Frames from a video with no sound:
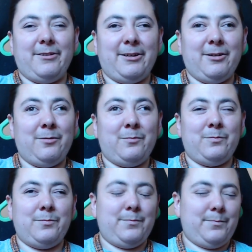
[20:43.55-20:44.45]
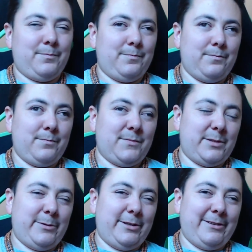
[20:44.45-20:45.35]
To
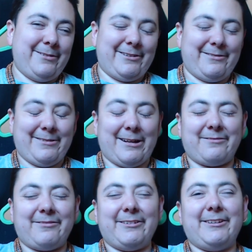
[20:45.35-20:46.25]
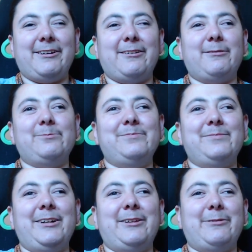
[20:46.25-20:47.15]
me, I don't really care
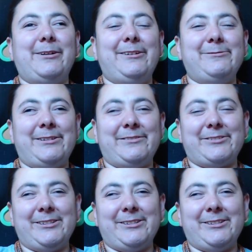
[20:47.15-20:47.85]
either way, whatever.